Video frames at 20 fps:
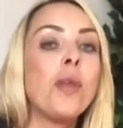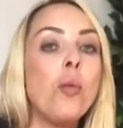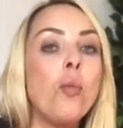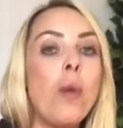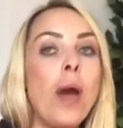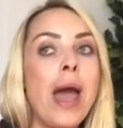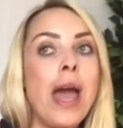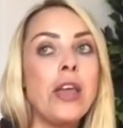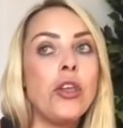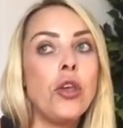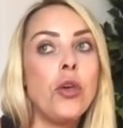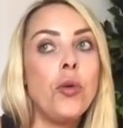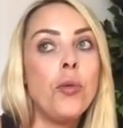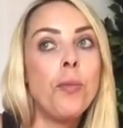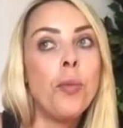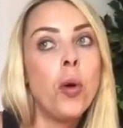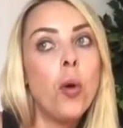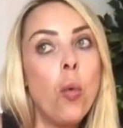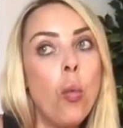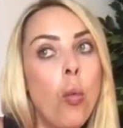where you
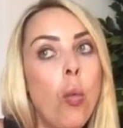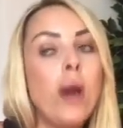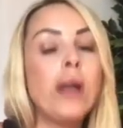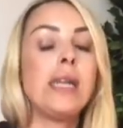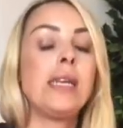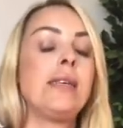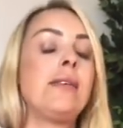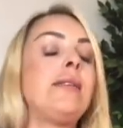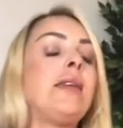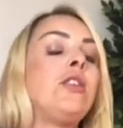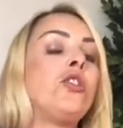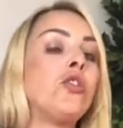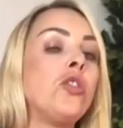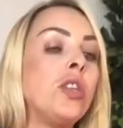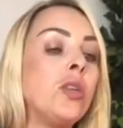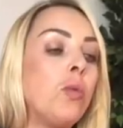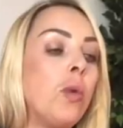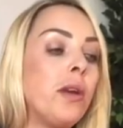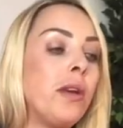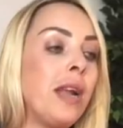put one extension
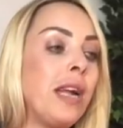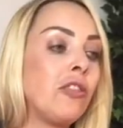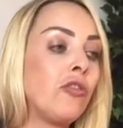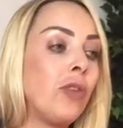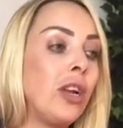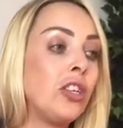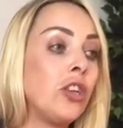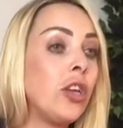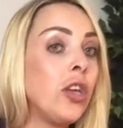onto one natural lash,